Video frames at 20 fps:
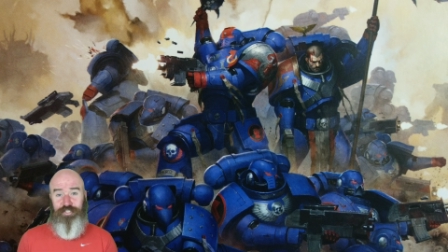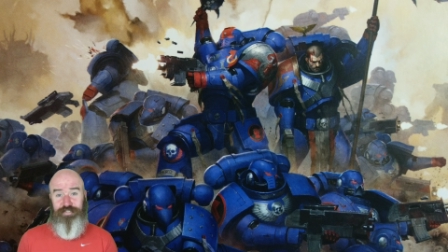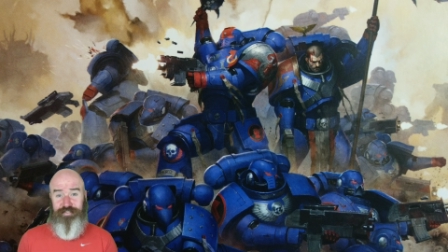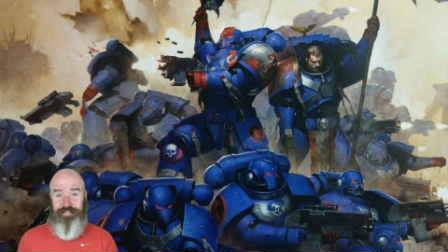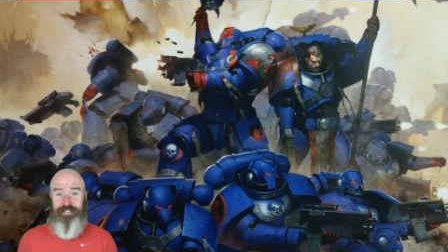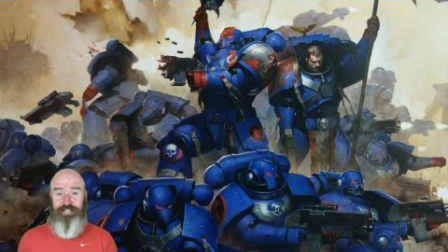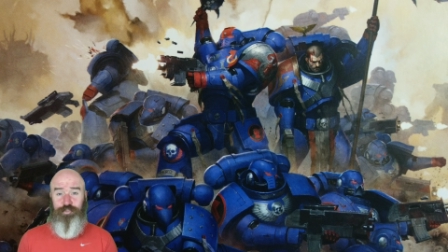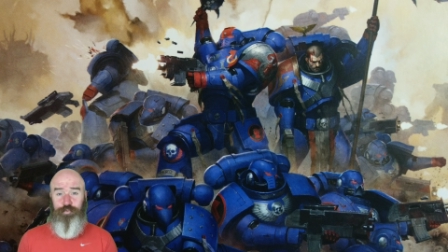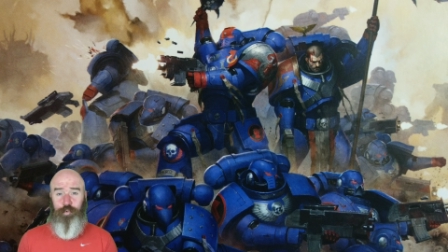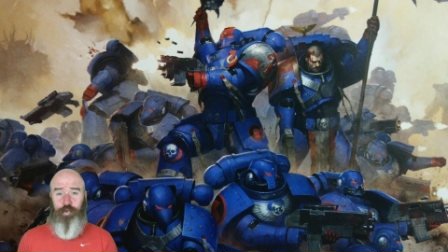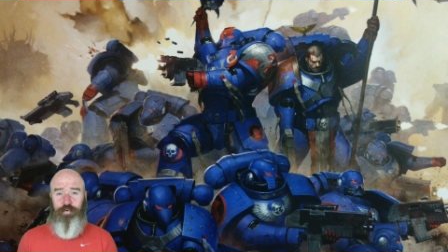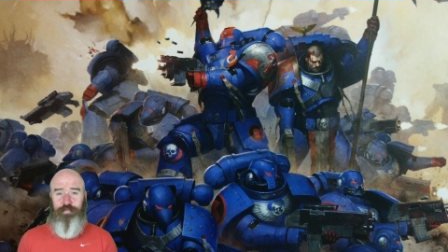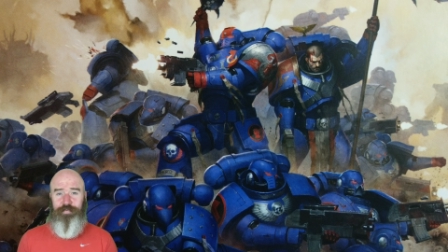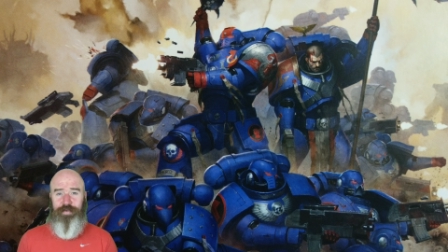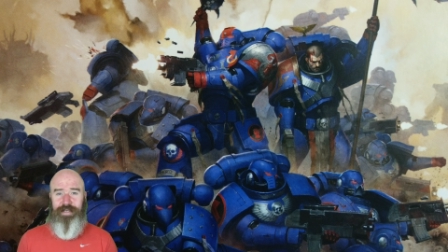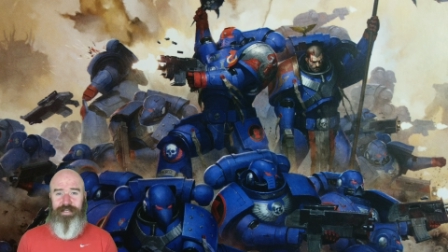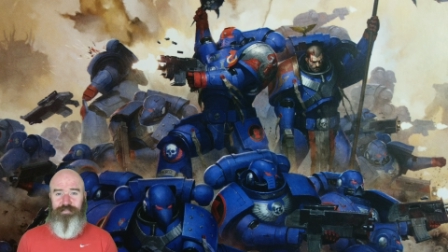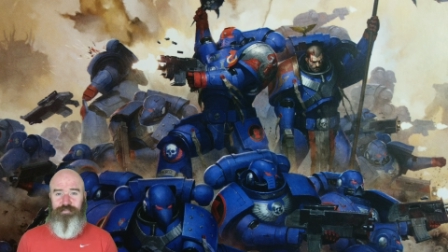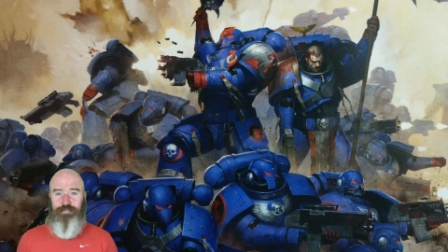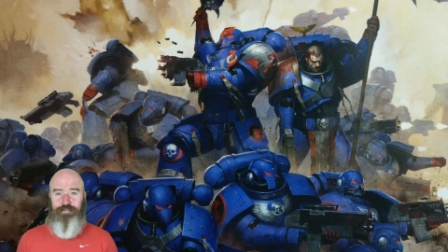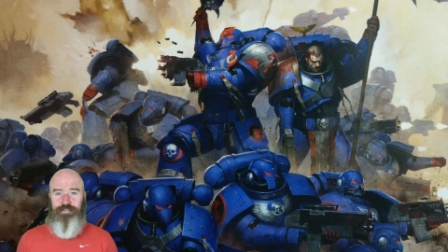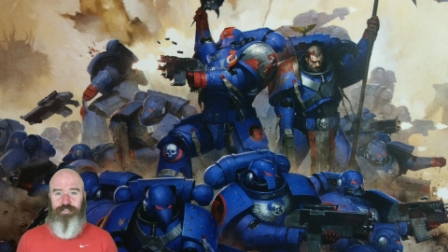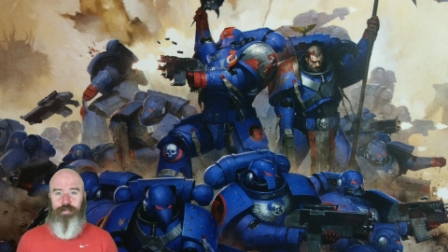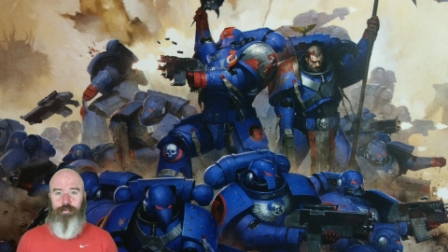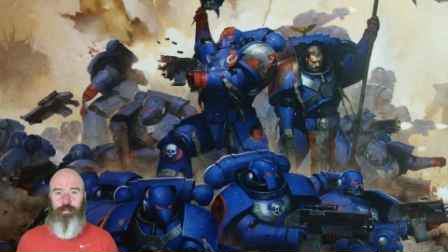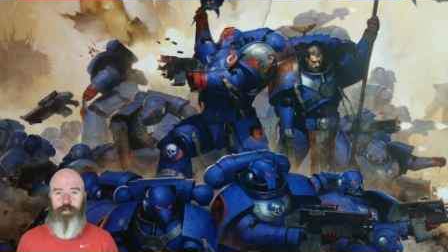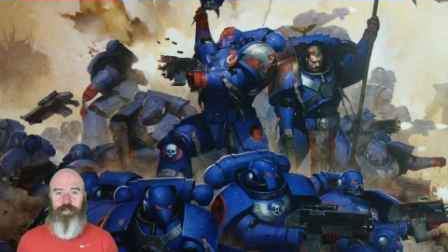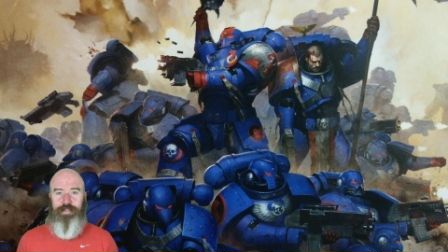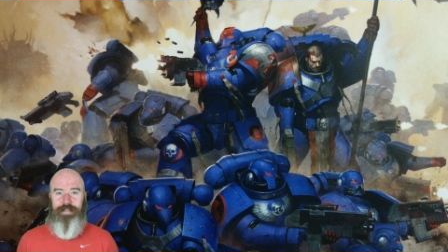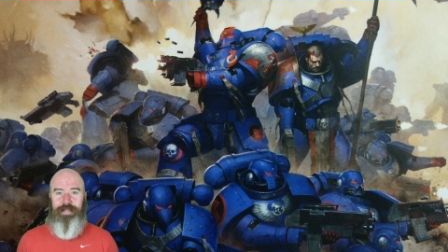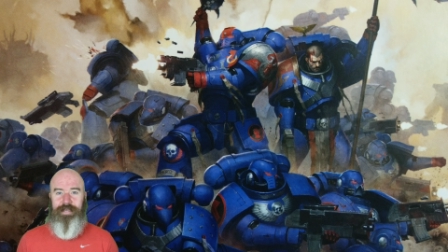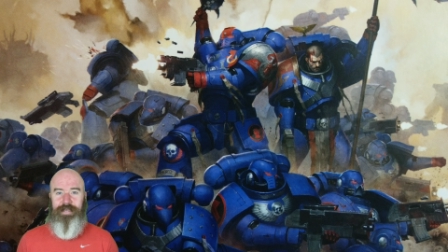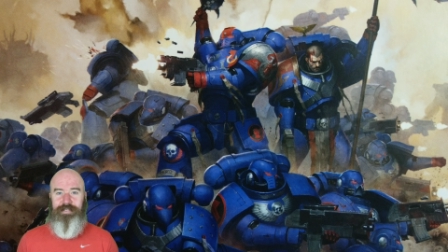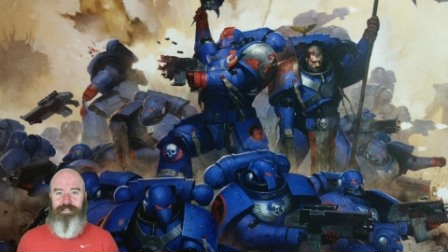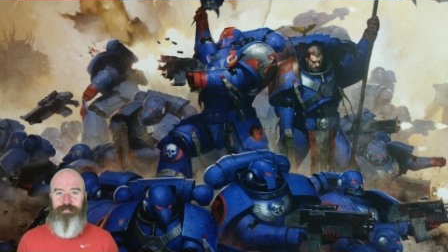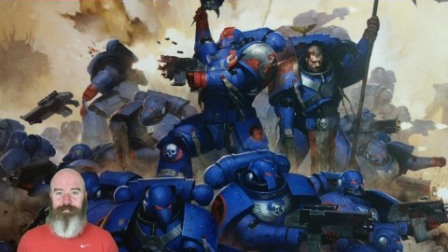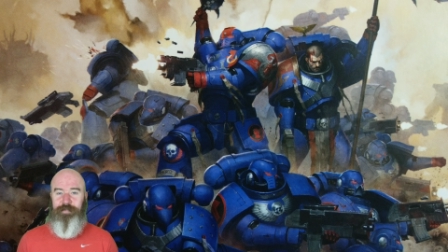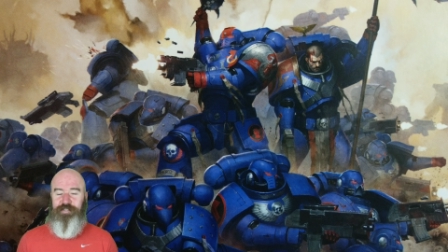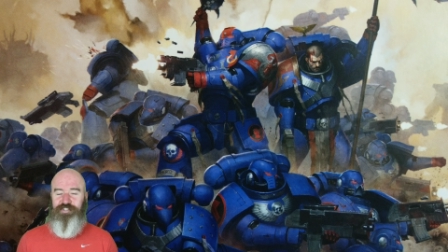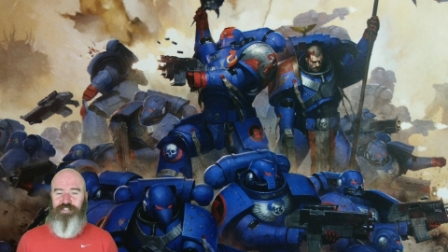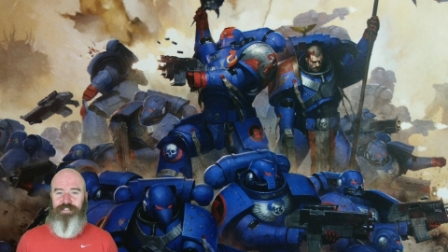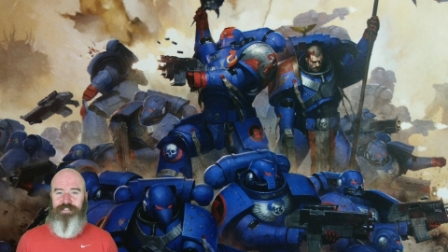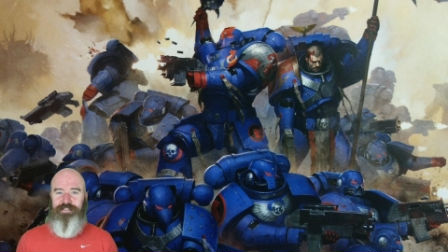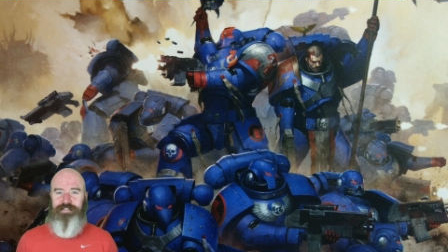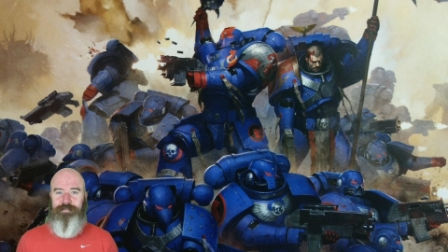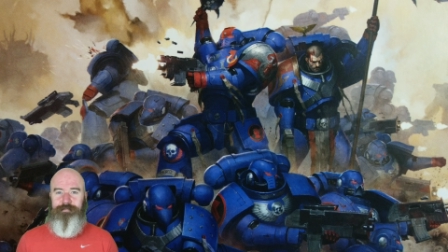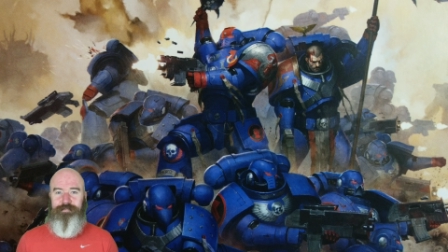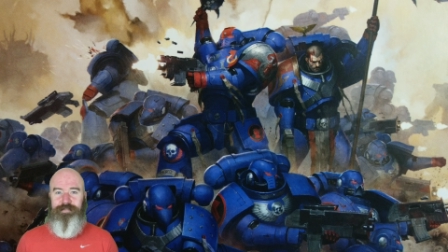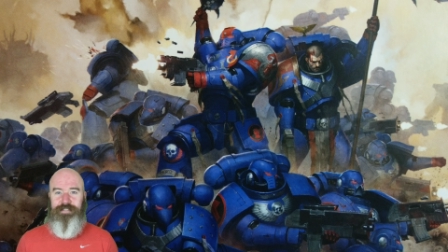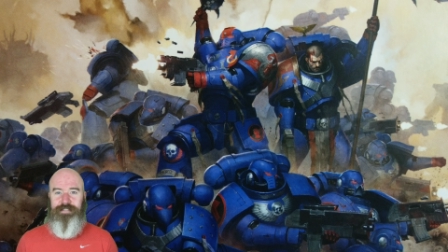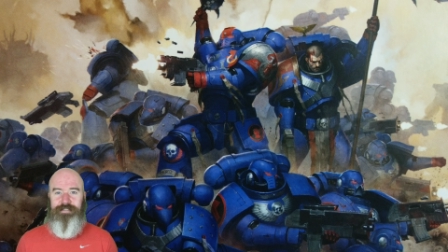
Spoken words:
Siege Warfare is also one of their specialisms.